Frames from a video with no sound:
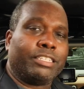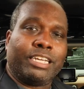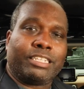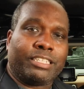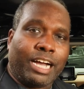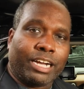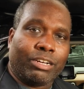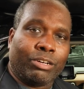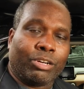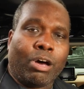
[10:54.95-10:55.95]
TikTok,
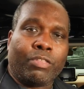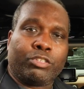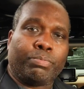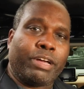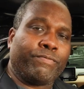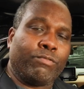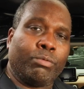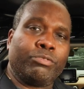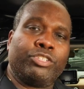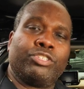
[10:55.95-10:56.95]
on all those
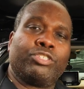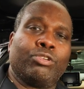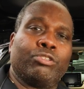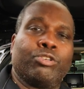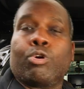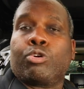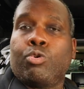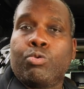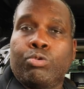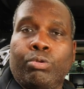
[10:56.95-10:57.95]
platforms. Just search or
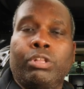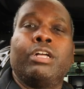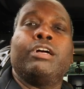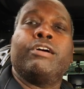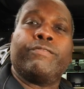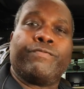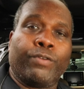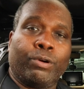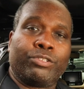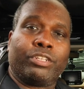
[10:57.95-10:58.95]
Google
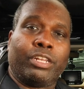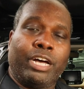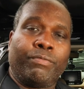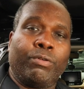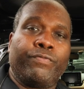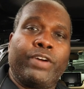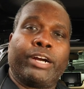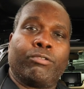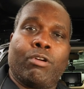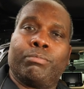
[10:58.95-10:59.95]
First Level
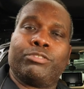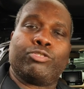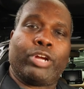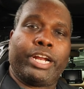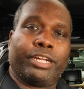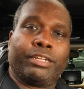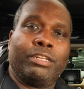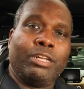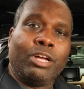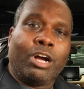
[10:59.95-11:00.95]
Firearms Training.
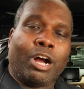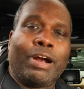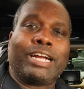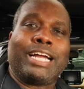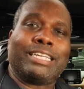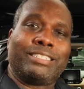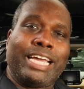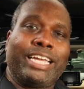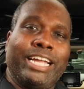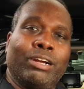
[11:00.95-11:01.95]
All right, guys,
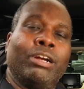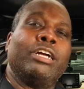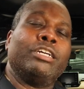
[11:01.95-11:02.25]
take care.